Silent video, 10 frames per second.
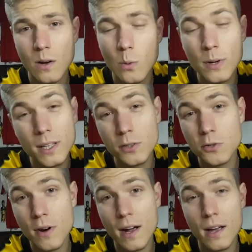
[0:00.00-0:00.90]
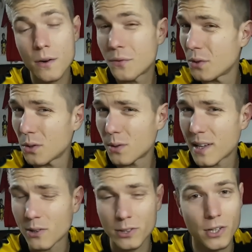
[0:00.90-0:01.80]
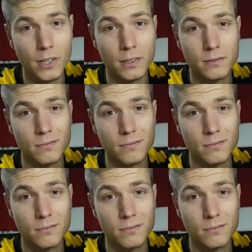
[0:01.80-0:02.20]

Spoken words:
We need to try a few healthier